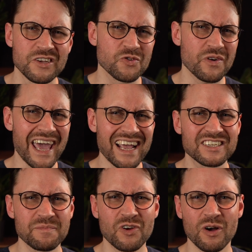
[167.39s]
so it
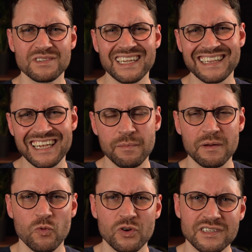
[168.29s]
actually becomes a little
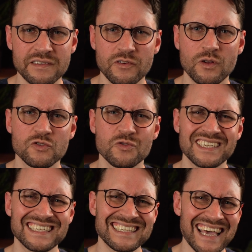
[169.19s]
bit more difficult to
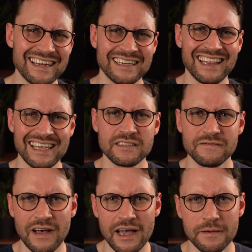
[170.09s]
exactly
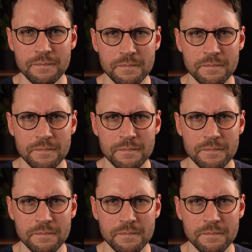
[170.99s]
classify.